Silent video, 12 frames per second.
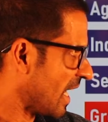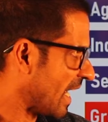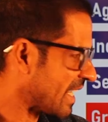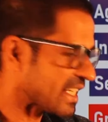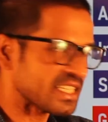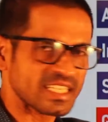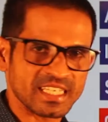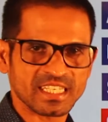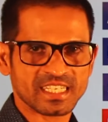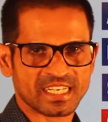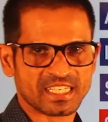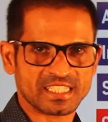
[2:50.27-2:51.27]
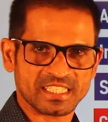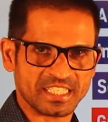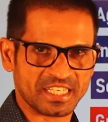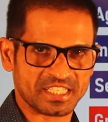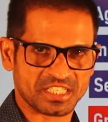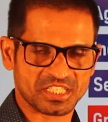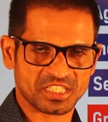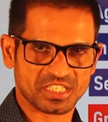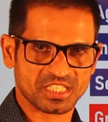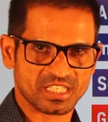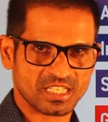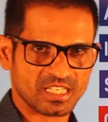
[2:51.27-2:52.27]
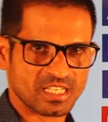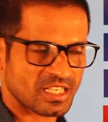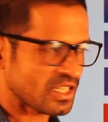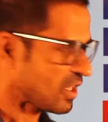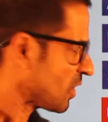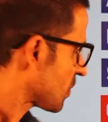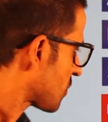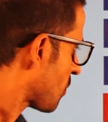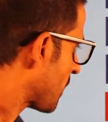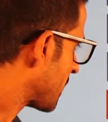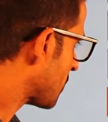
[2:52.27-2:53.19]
added here yet. So when